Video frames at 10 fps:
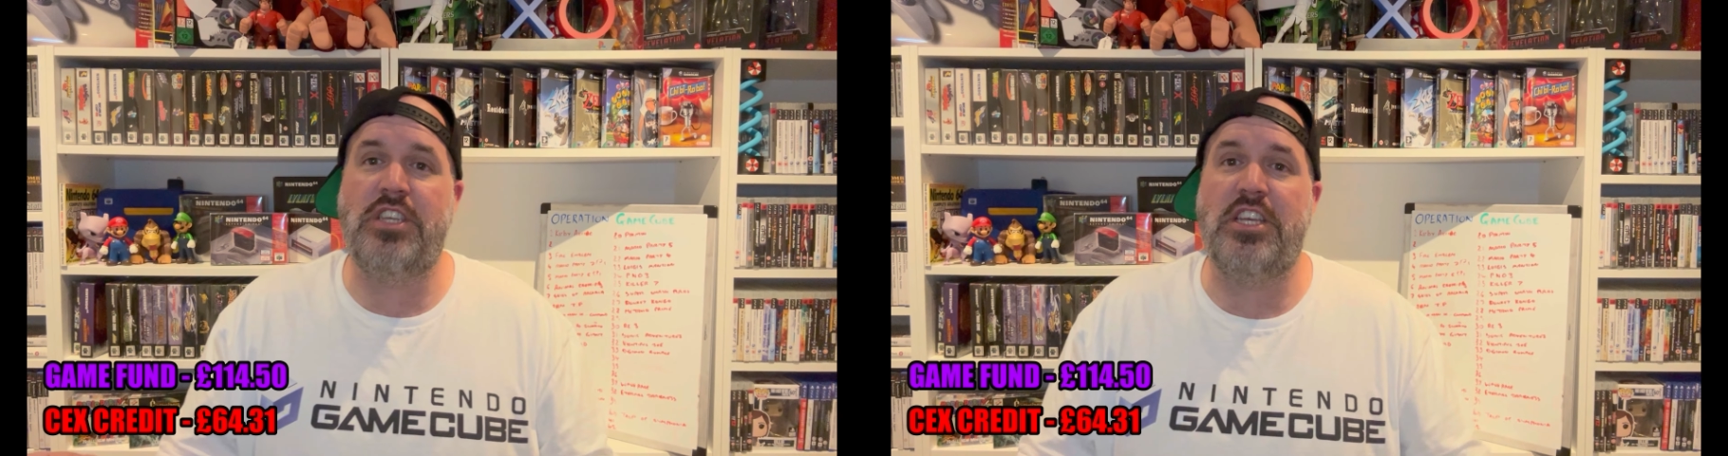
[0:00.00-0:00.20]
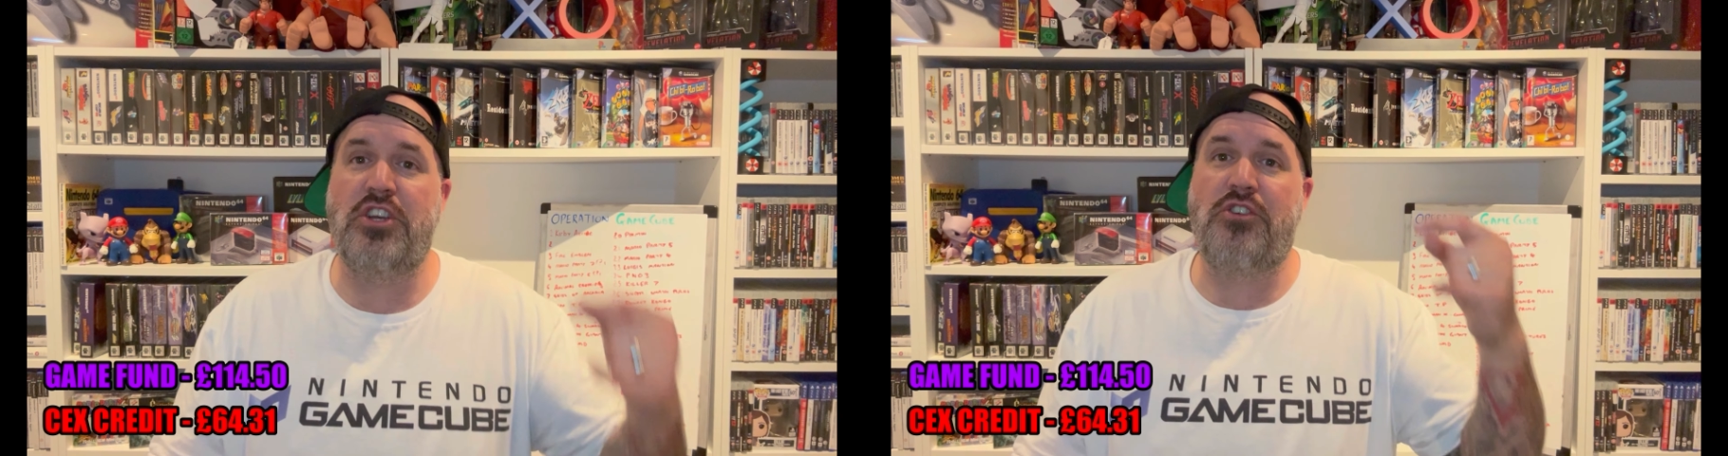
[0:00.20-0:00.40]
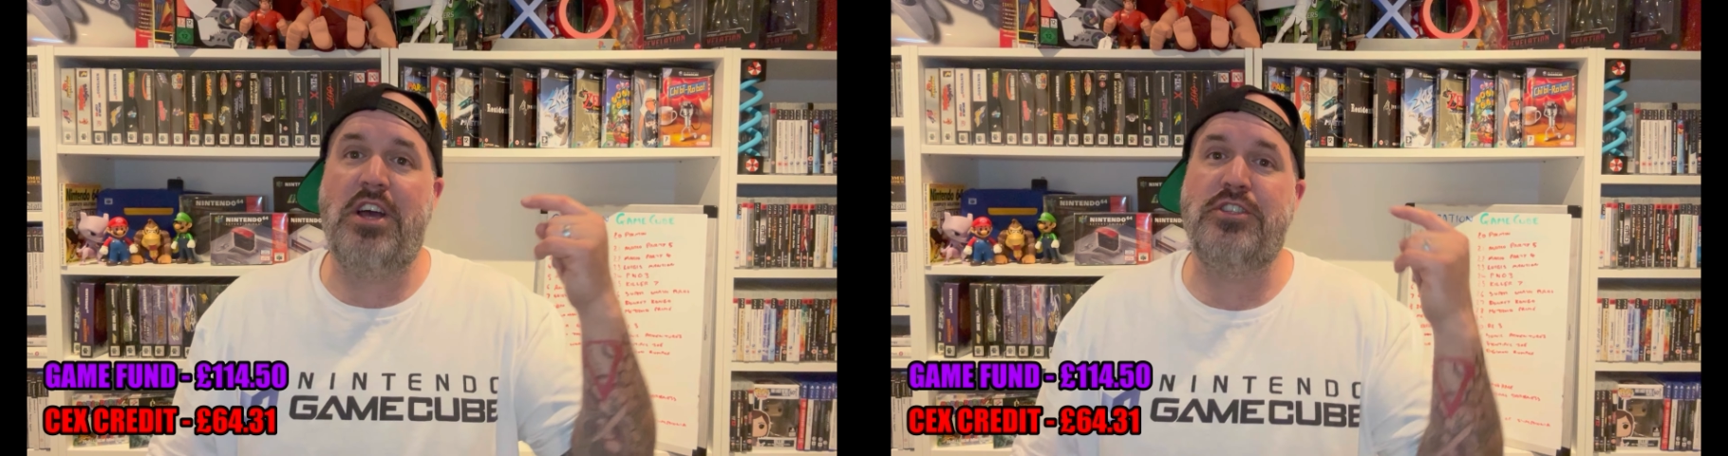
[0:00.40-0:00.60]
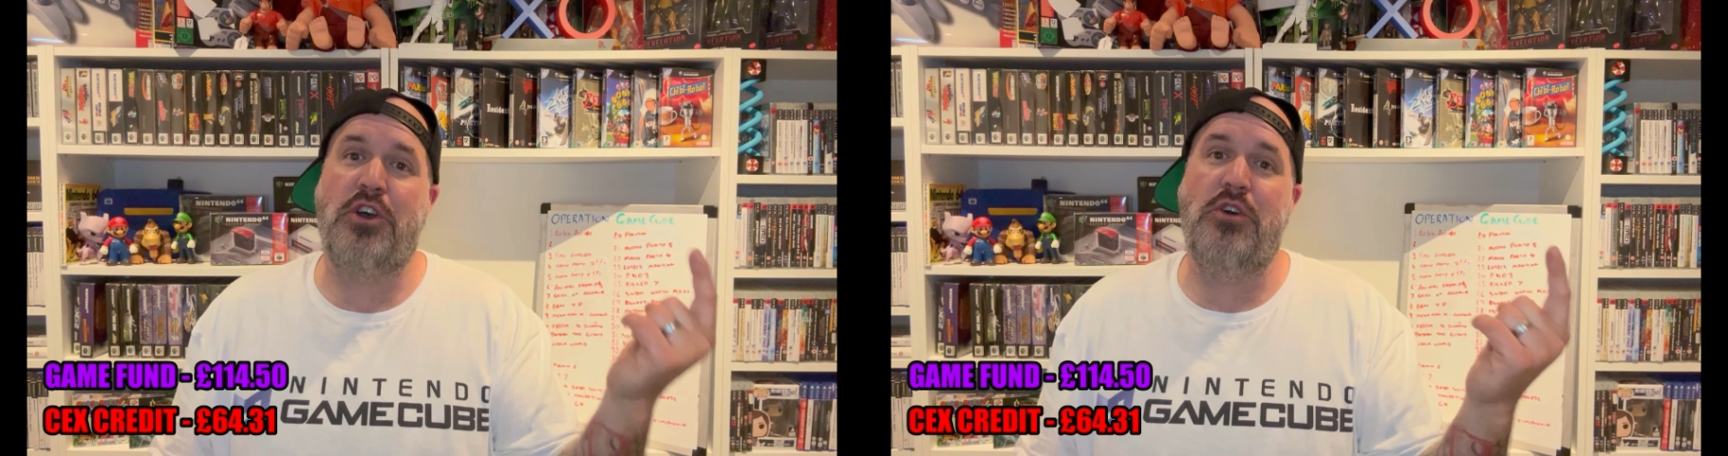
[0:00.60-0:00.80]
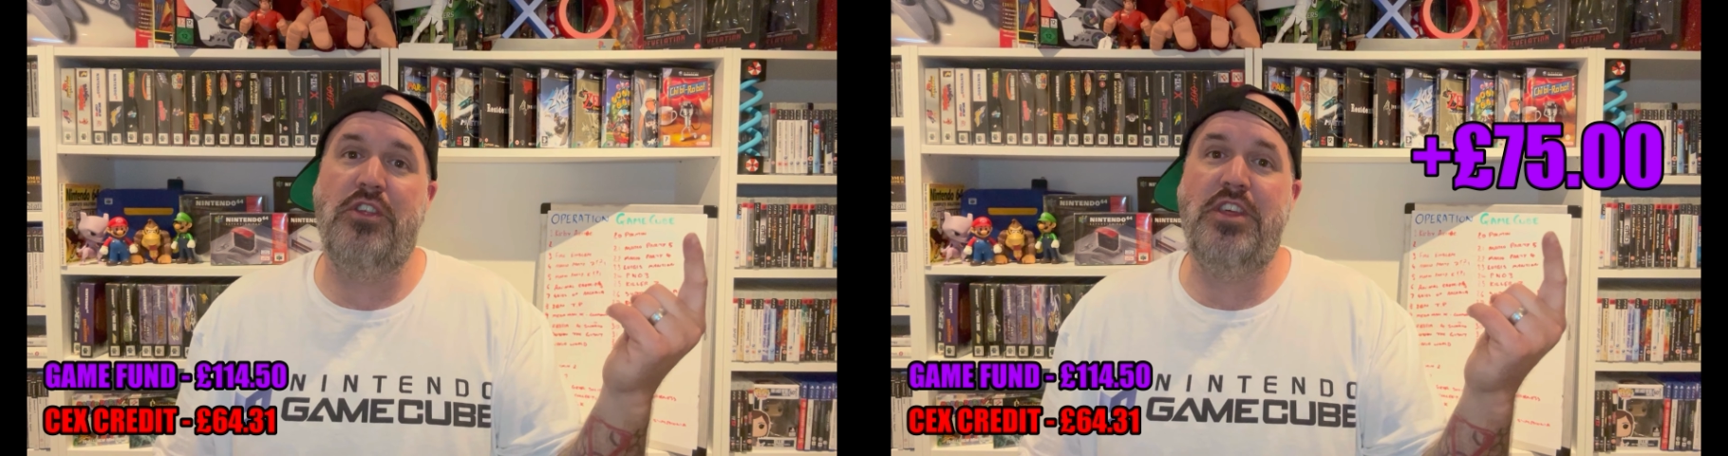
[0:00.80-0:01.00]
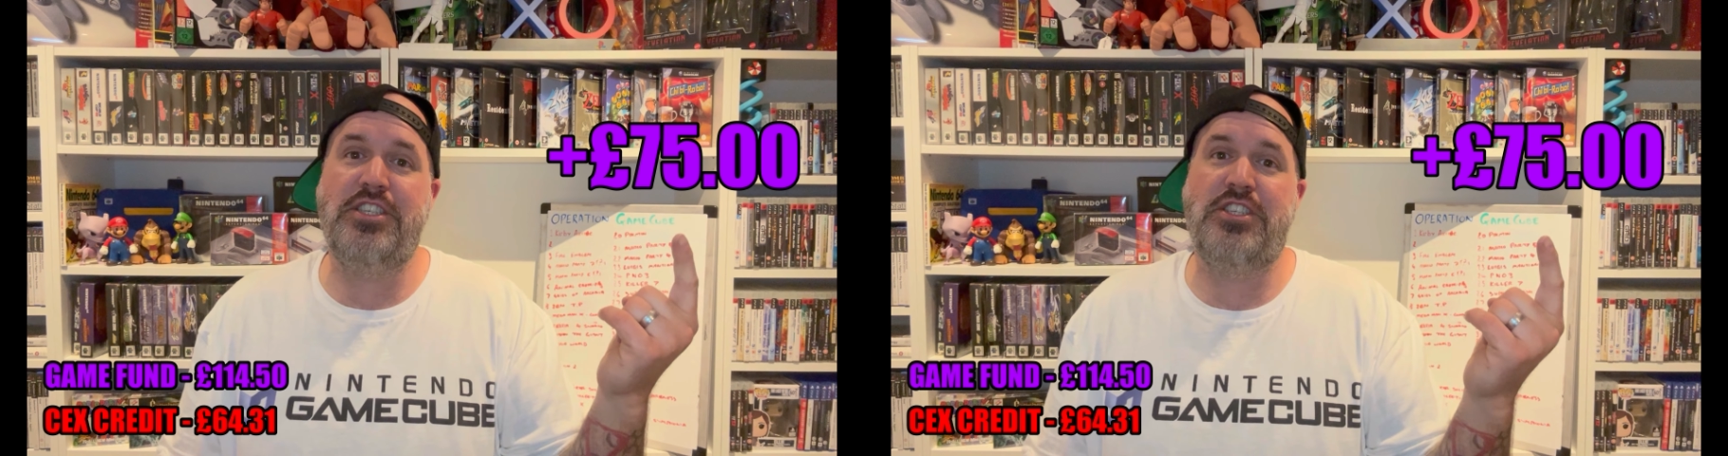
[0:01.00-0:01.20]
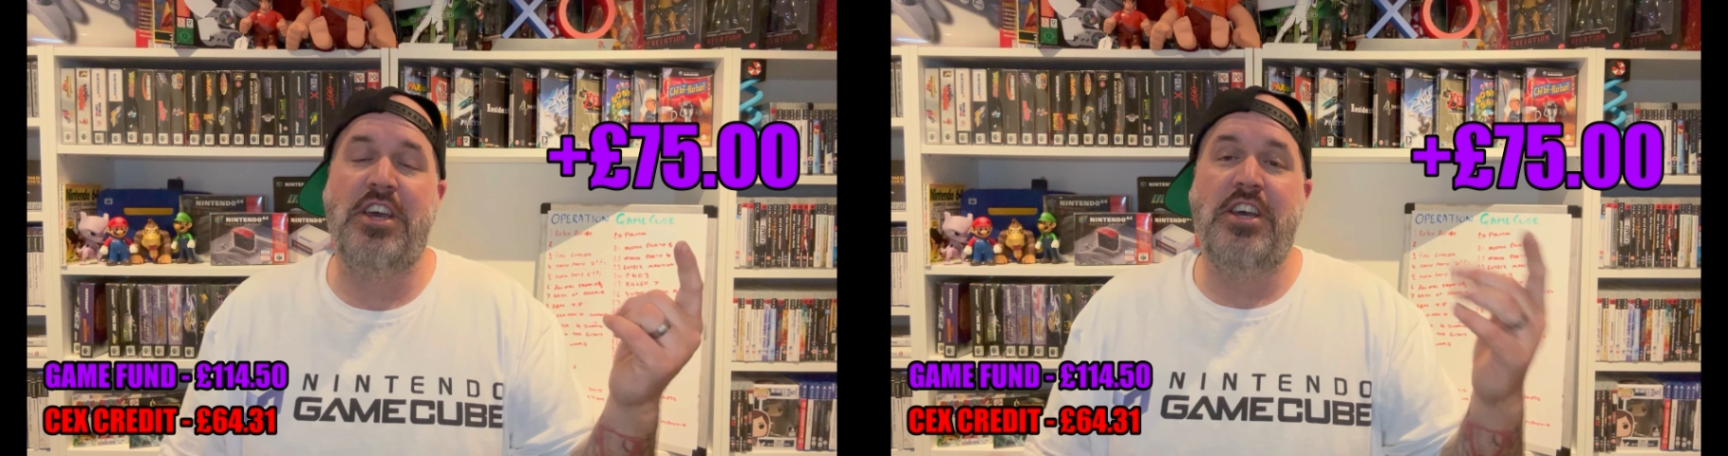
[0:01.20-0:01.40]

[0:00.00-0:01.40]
that's a grand total of this